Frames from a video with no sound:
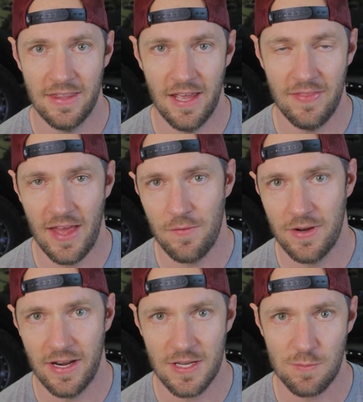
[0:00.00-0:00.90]
in that
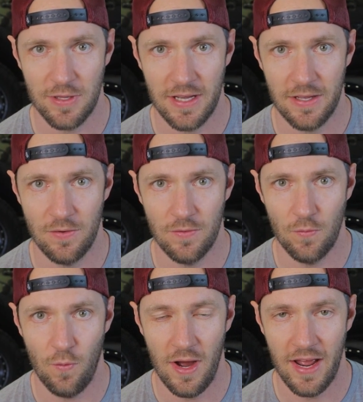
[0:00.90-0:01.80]
one I
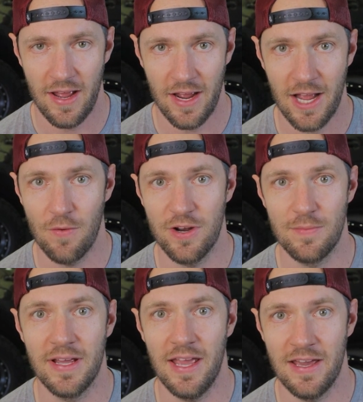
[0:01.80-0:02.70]
explain why I got rid
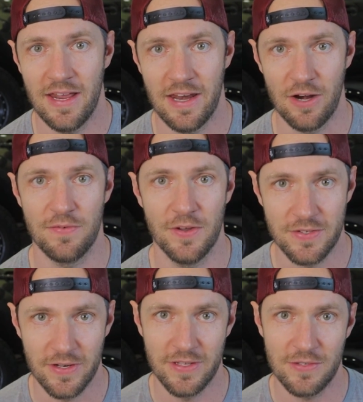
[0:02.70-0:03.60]
of my K&N air
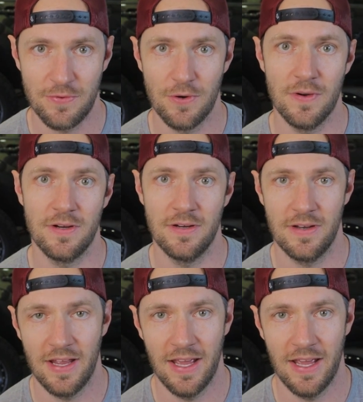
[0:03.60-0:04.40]
filter on this 4Runner,